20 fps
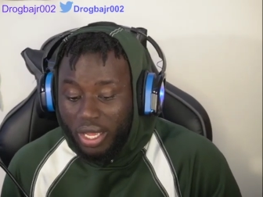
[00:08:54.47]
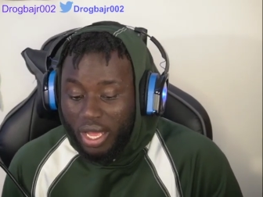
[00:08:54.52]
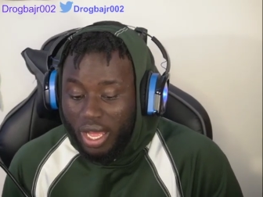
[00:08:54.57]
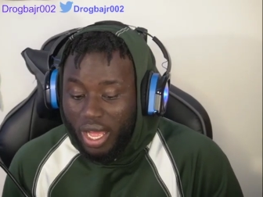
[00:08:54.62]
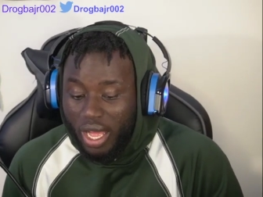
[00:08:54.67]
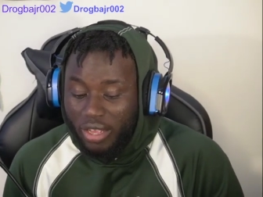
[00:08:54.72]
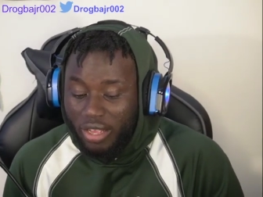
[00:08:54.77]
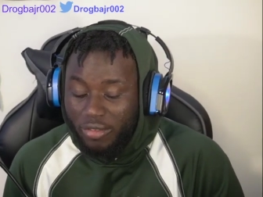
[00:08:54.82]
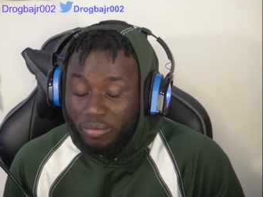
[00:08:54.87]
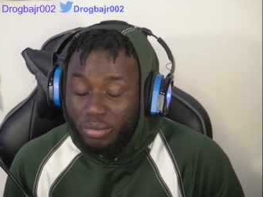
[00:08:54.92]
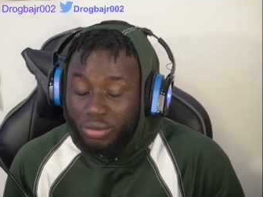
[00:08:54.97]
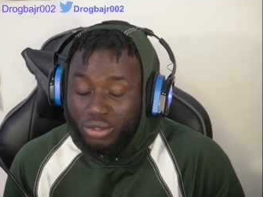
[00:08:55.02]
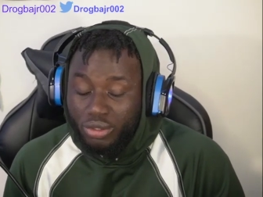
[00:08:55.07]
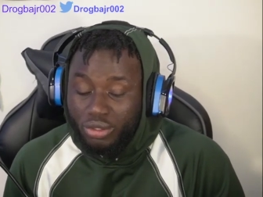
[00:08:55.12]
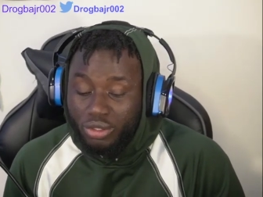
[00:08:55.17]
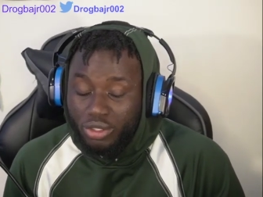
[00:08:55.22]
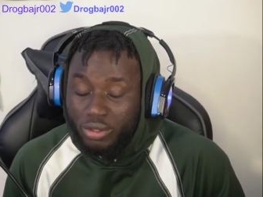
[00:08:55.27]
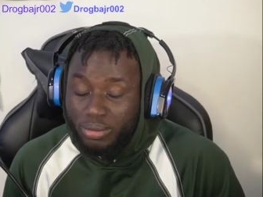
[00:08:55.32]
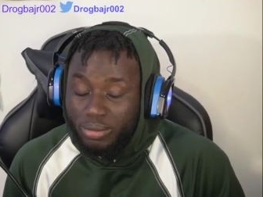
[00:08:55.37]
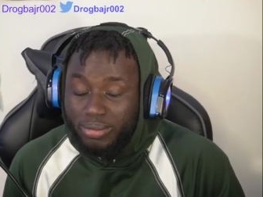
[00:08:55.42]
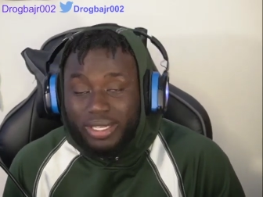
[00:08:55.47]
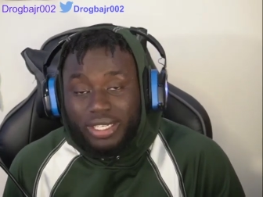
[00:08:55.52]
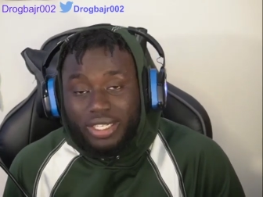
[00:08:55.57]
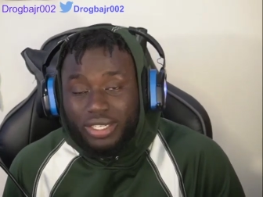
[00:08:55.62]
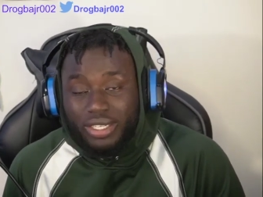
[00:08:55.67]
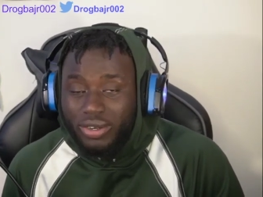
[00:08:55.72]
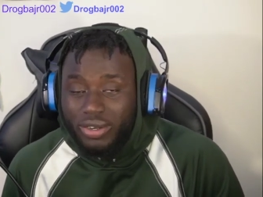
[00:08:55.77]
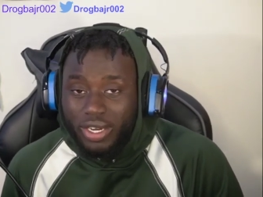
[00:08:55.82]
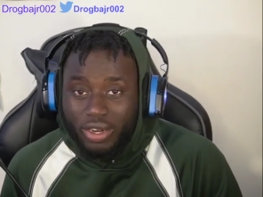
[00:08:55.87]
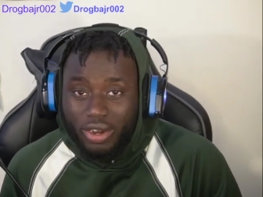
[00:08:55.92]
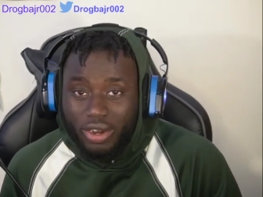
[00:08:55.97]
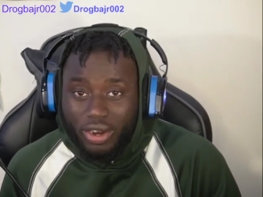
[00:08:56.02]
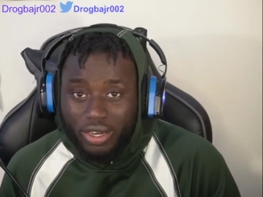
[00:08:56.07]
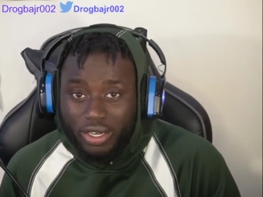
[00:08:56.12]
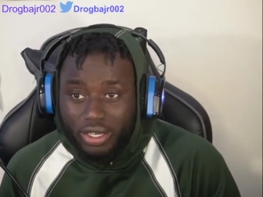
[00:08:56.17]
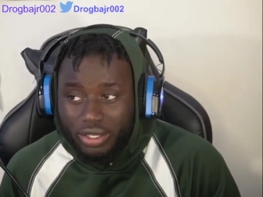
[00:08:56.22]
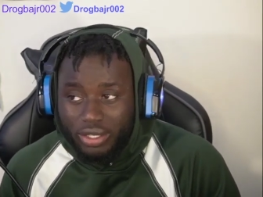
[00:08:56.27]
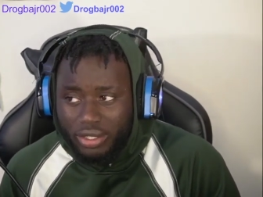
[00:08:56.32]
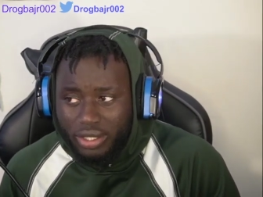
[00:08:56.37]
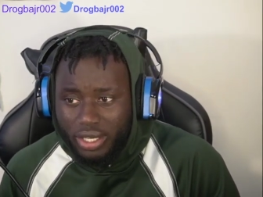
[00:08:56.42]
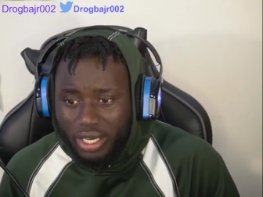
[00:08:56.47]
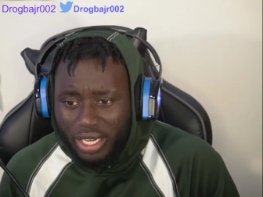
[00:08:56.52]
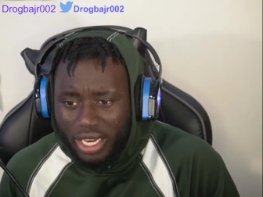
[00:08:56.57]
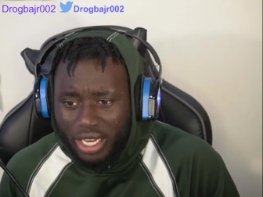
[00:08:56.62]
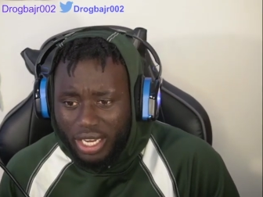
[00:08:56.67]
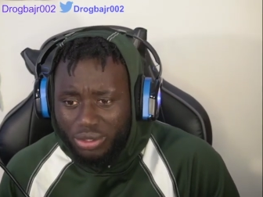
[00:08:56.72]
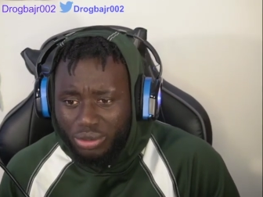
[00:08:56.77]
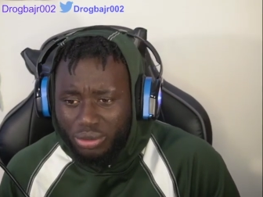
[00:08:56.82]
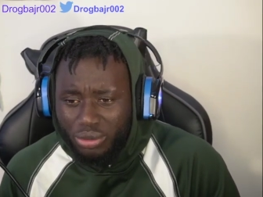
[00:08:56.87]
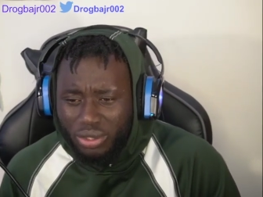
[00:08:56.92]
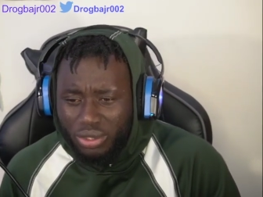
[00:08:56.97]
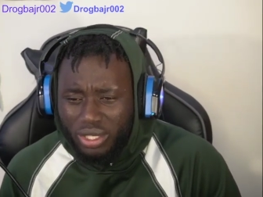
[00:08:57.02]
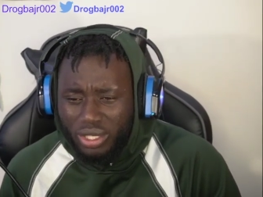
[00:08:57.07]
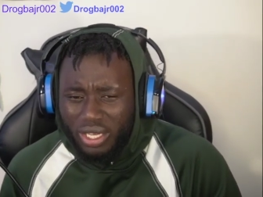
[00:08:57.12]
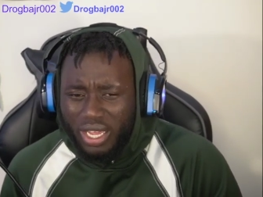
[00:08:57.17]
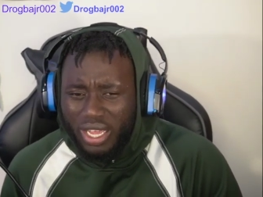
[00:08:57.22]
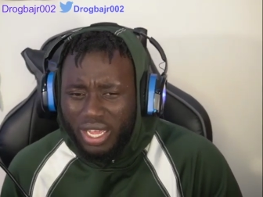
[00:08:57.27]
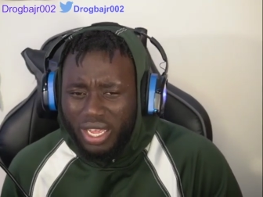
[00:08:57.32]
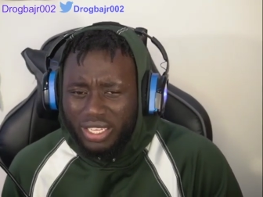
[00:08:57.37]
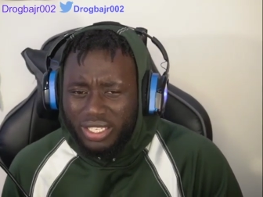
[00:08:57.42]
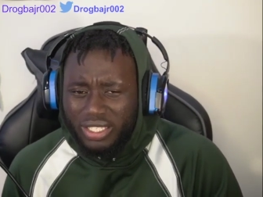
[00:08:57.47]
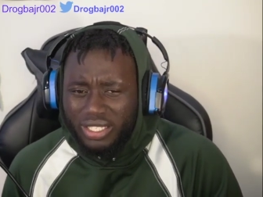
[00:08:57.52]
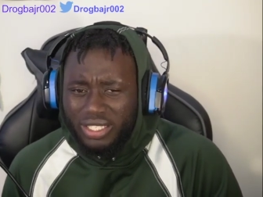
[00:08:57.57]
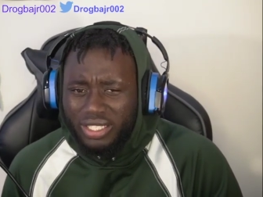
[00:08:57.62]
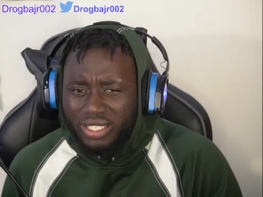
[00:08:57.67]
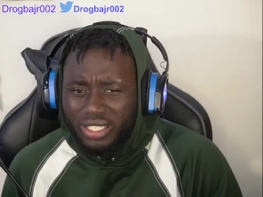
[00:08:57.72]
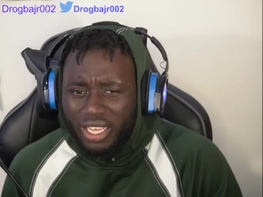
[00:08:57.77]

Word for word: have produced many great artists and actually has